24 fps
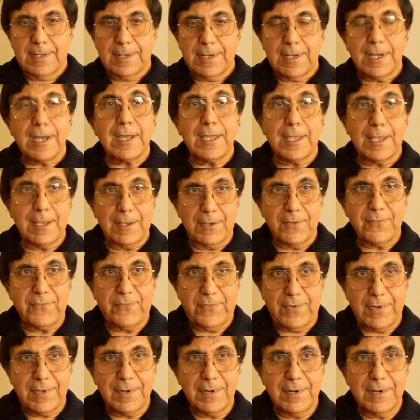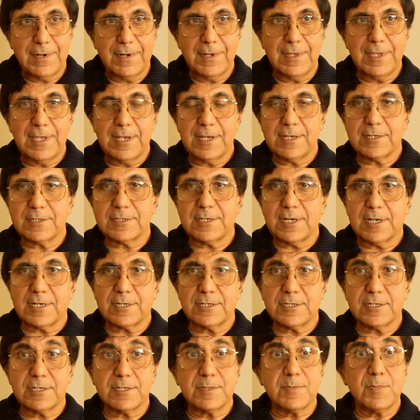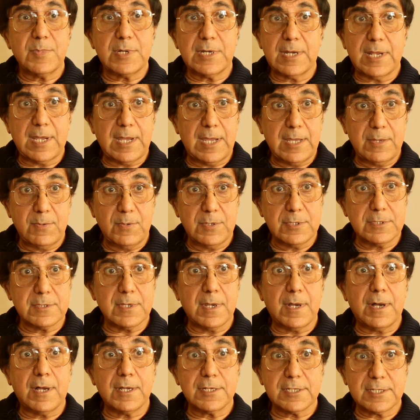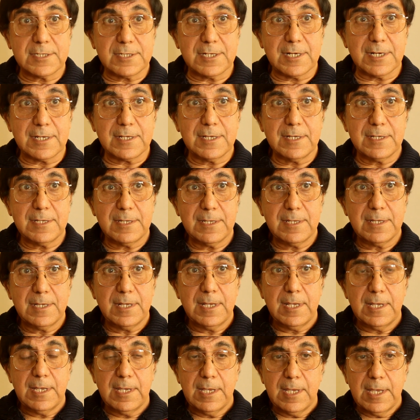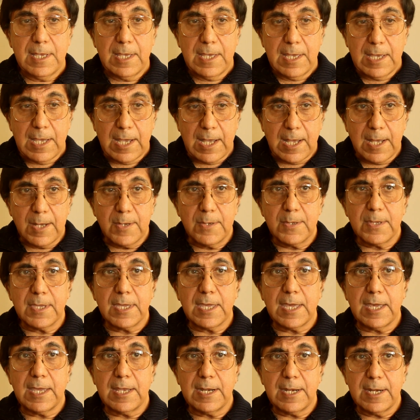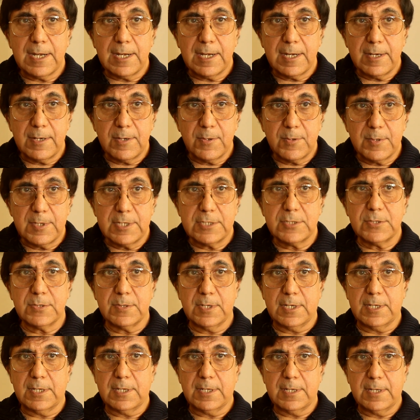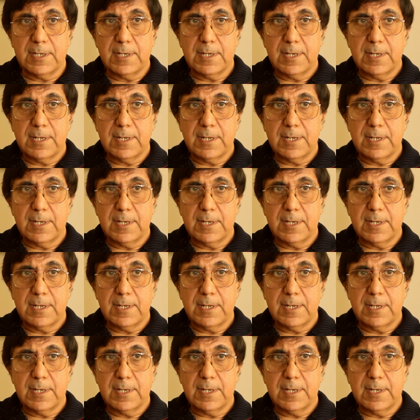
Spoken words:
I followed the instruction, but I was awestruck. How can an individual